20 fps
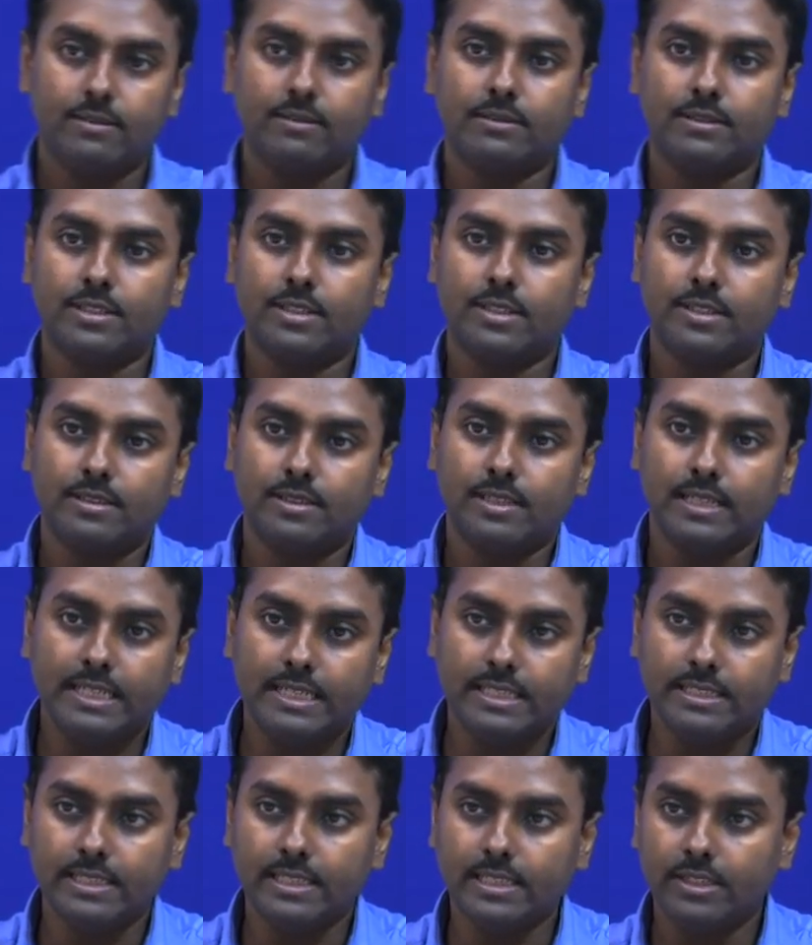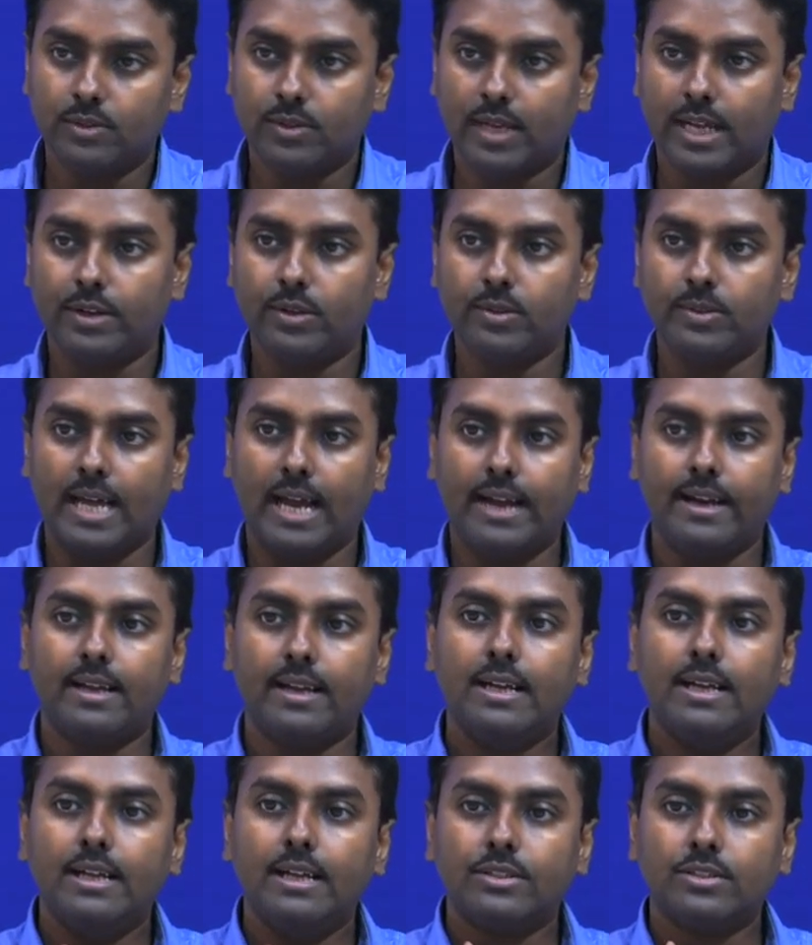it is easy, you can do that.
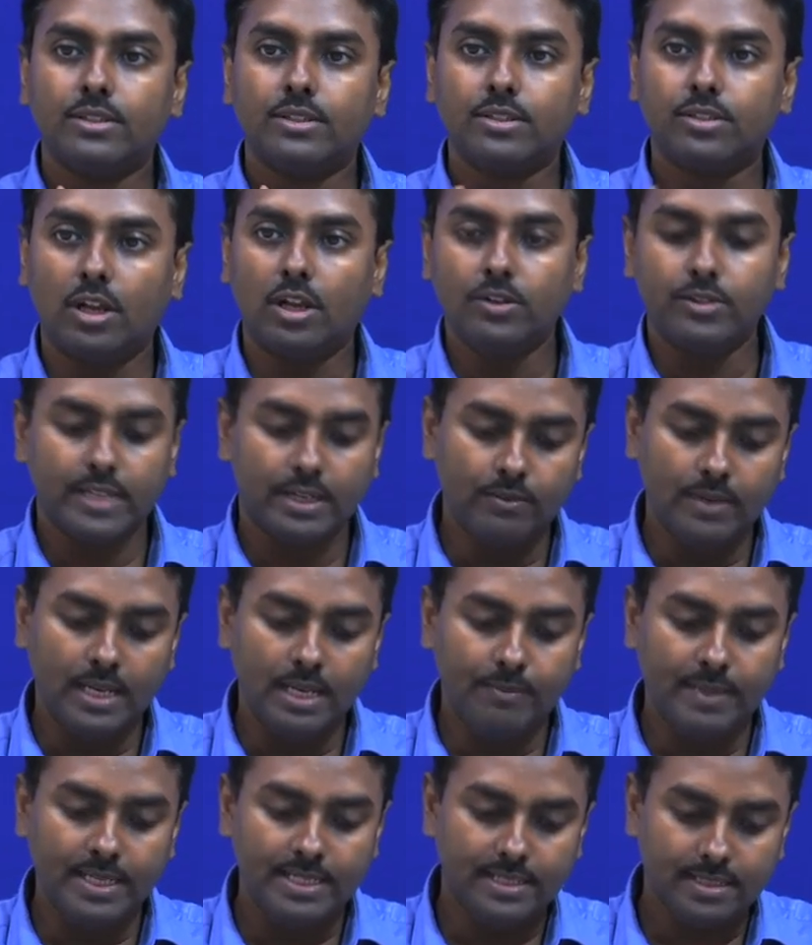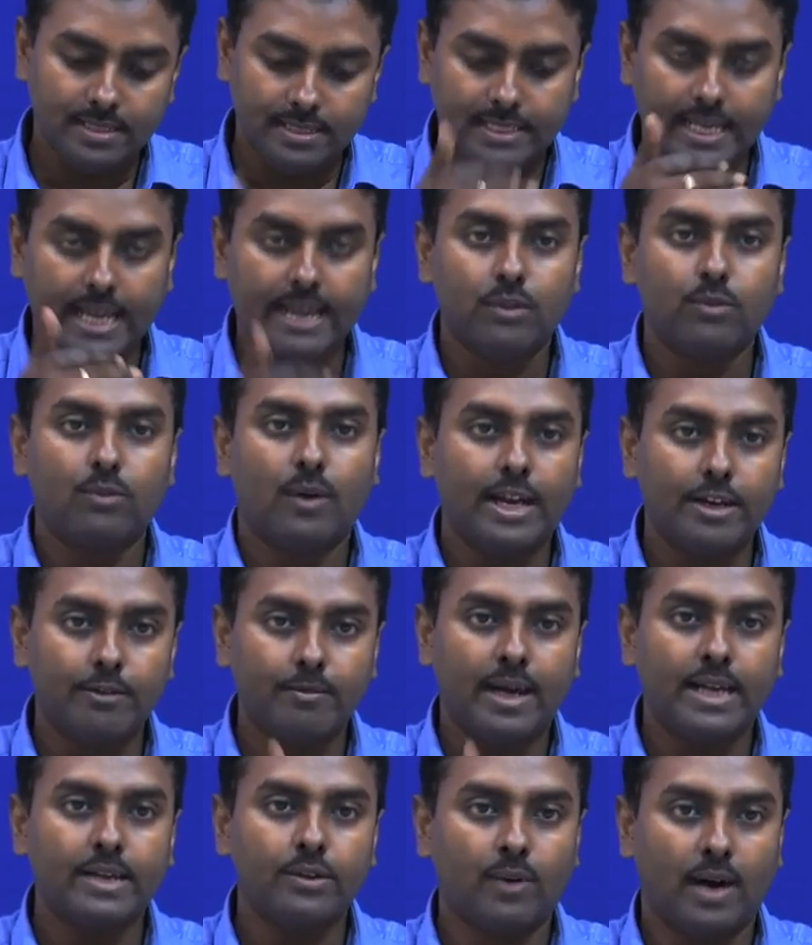So, the solution will be just take one
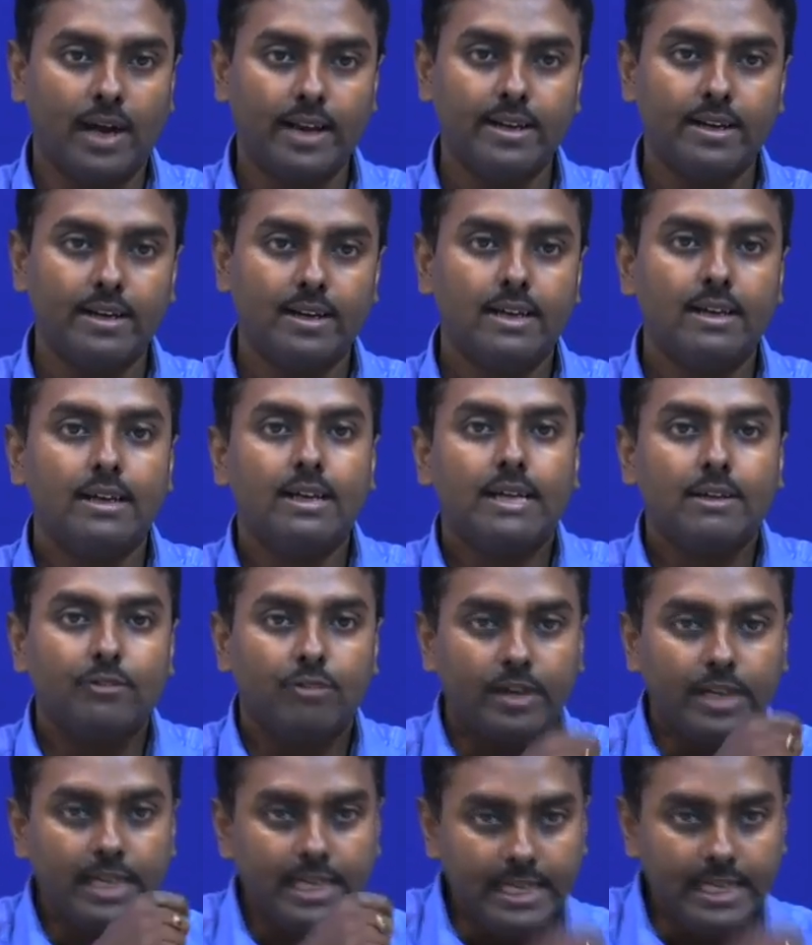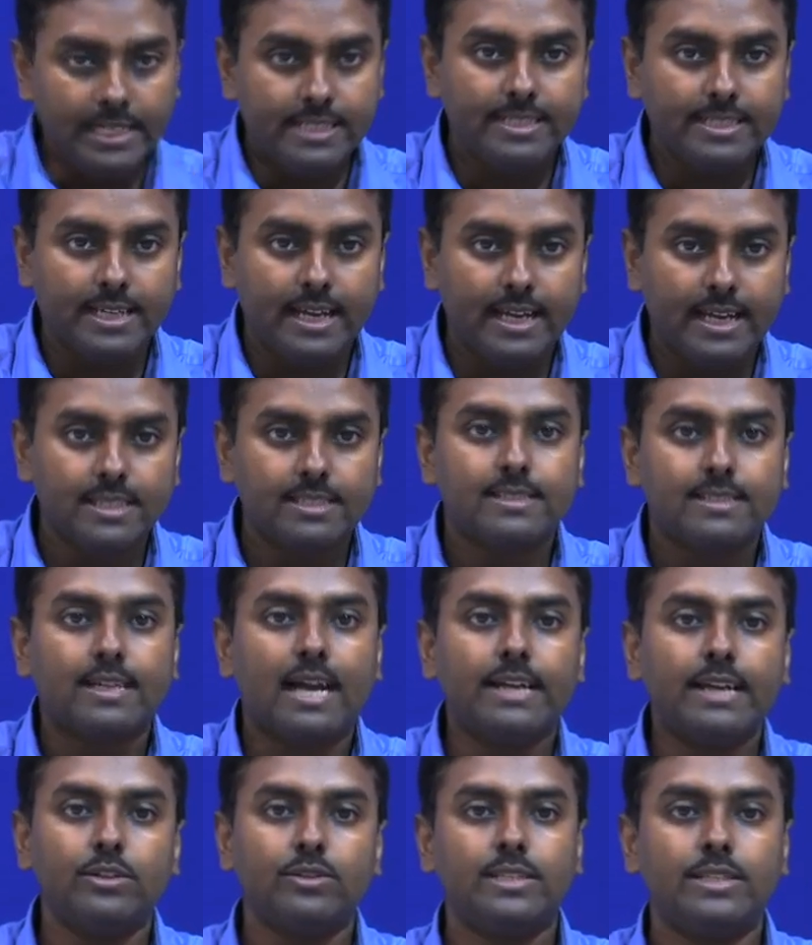by one, for each case
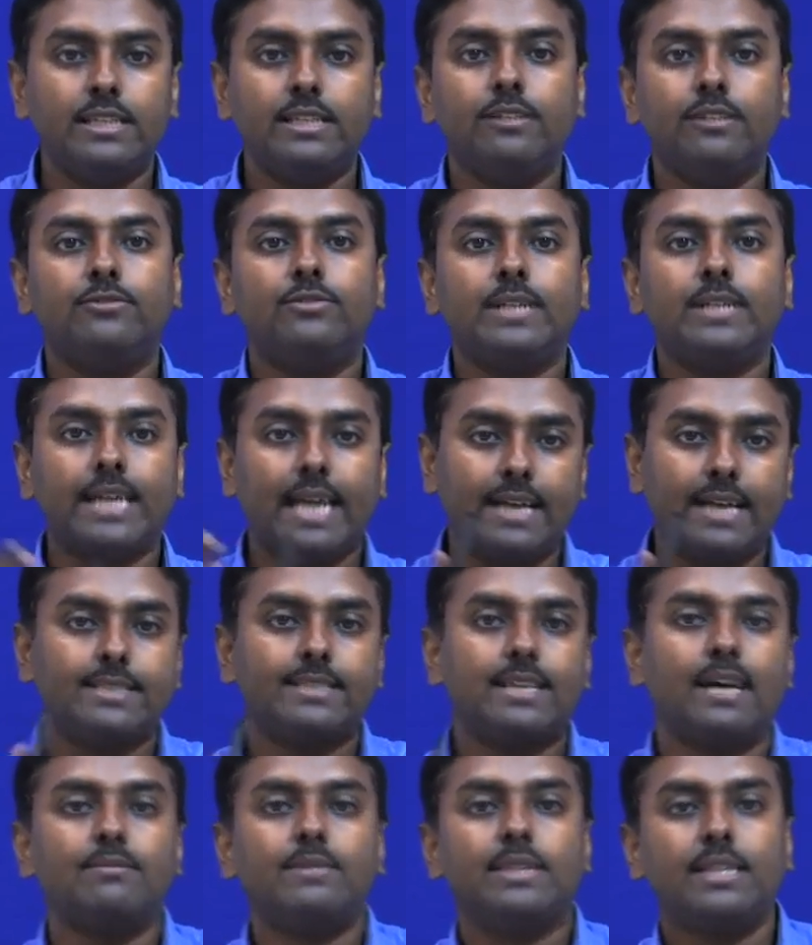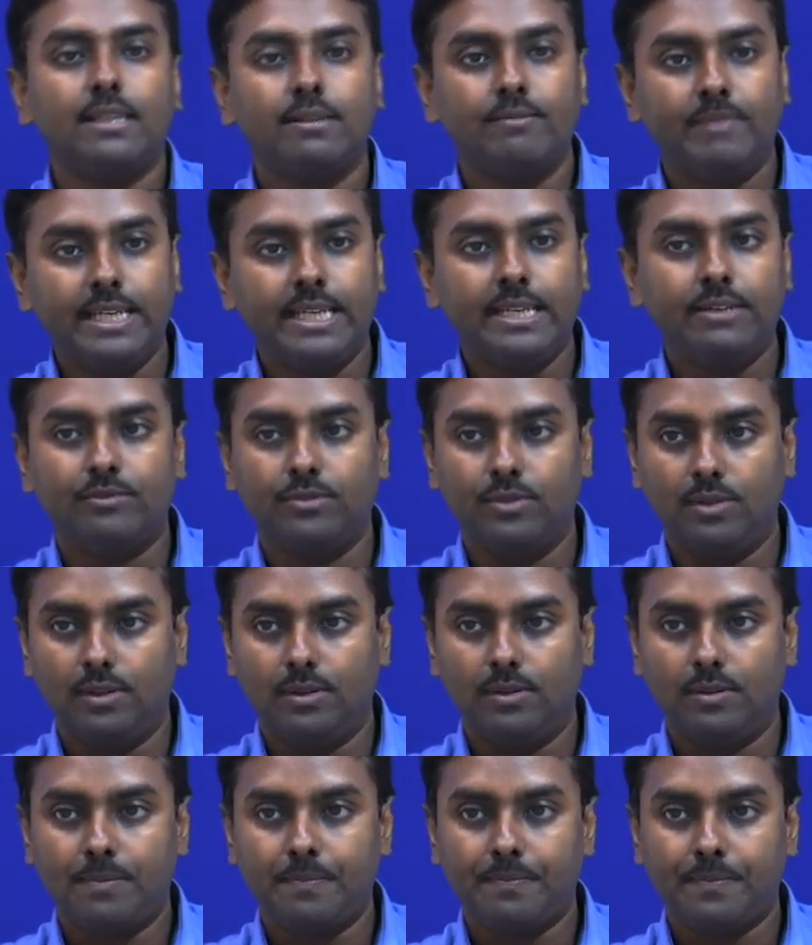try to see if we get something meaningful.
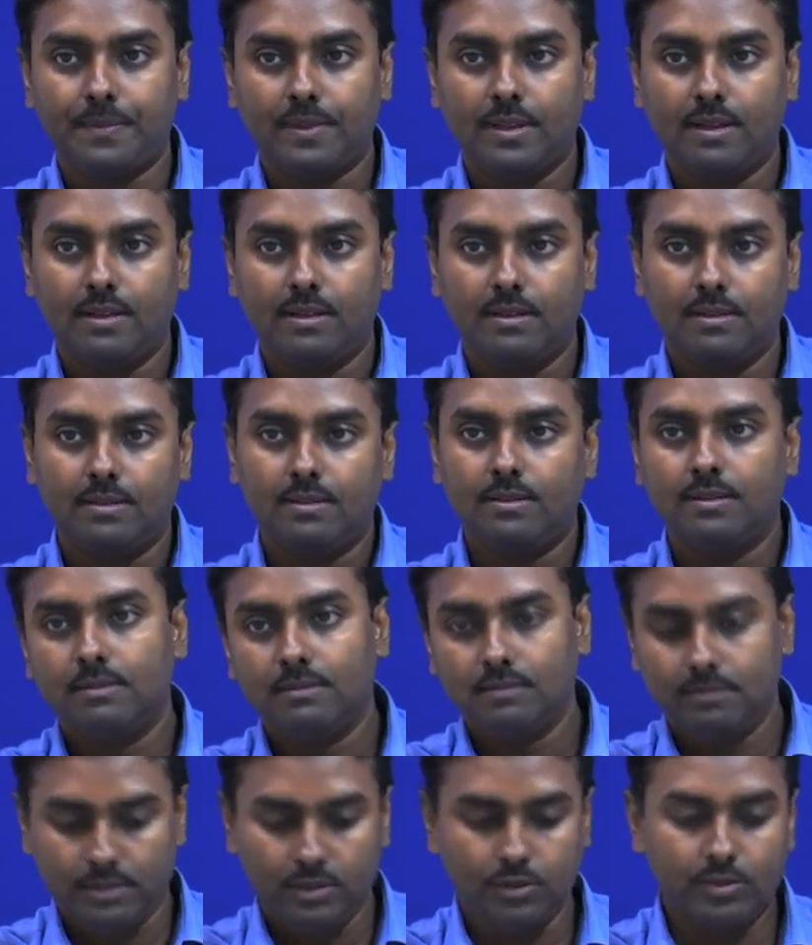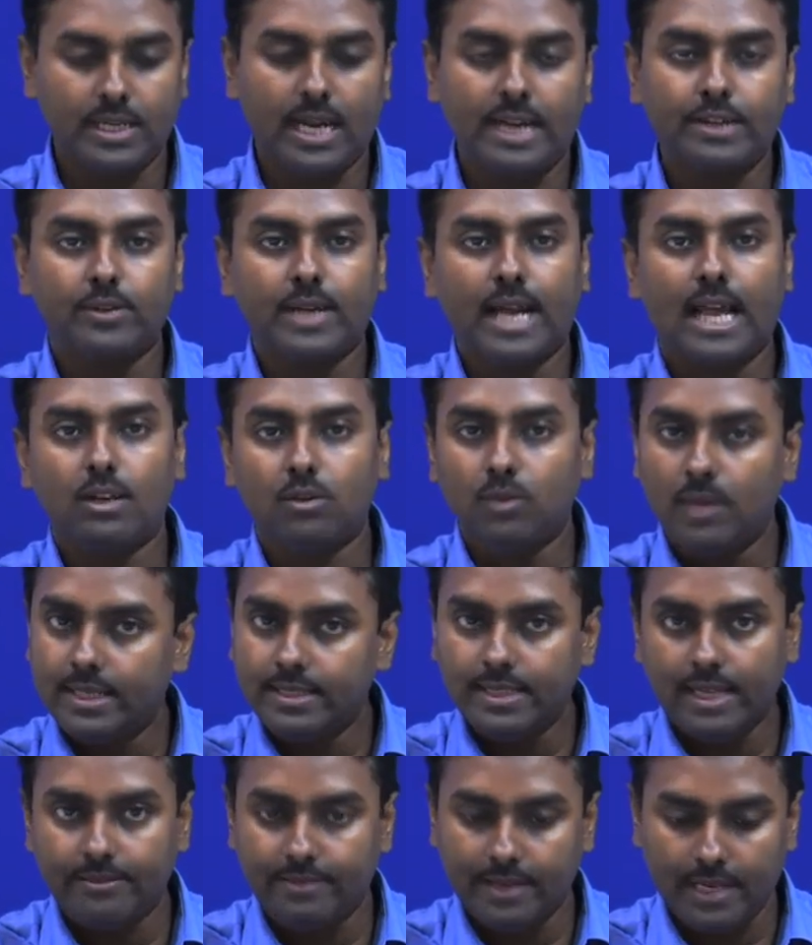you try to calculate
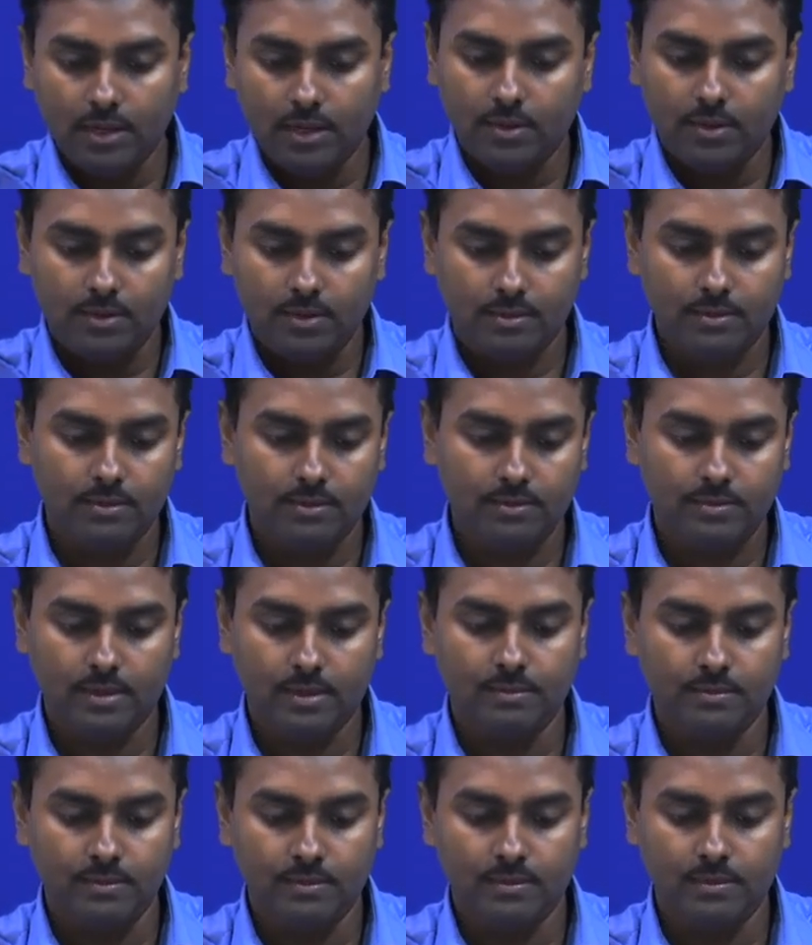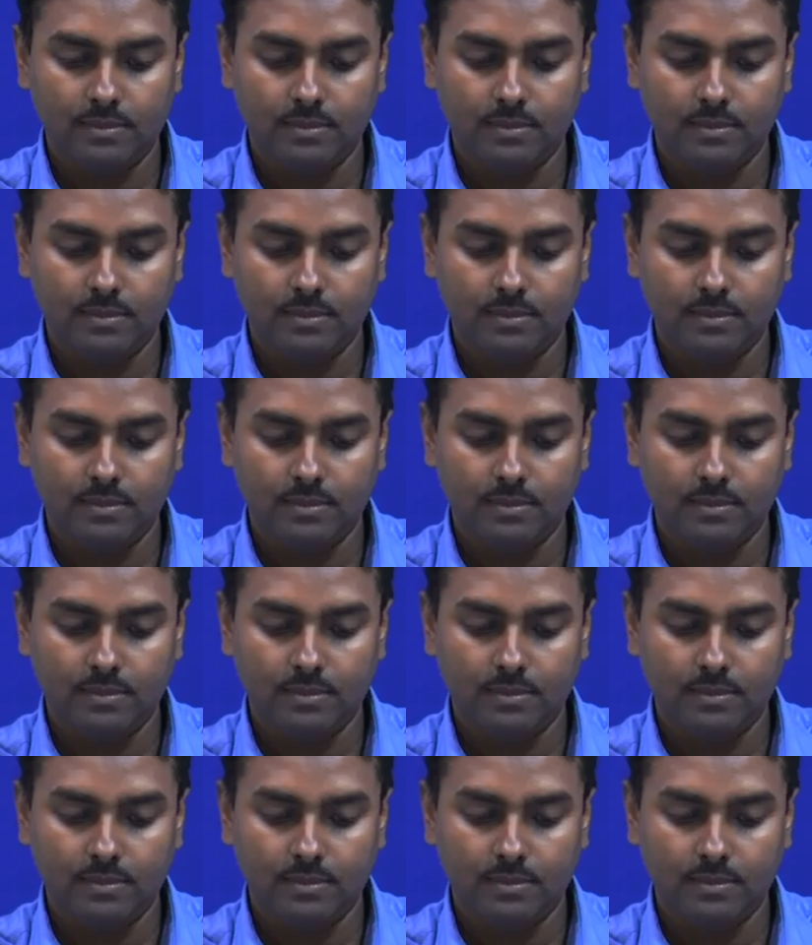the FLO from